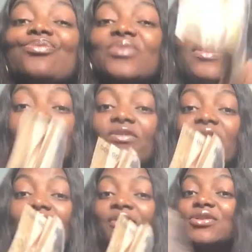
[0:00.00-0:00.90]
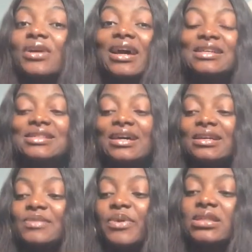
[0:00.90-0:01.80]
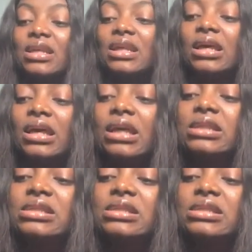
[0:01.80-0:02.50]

seven five. So guys, that is basically it.